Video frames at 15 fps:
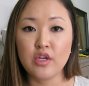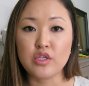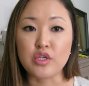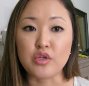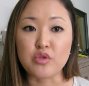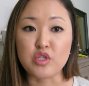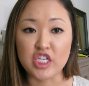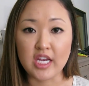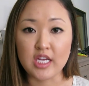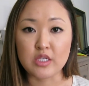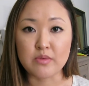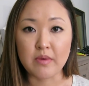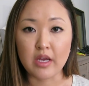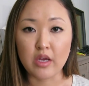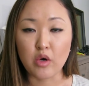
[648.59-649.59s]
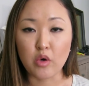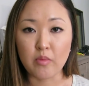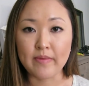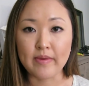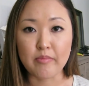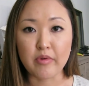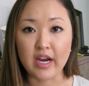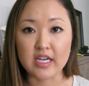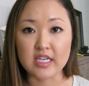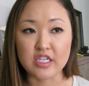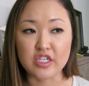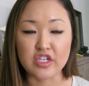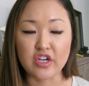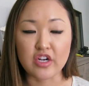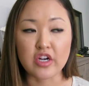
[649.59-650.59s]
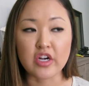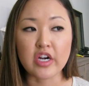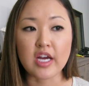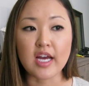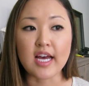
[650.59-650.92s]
to change my OB practitioner.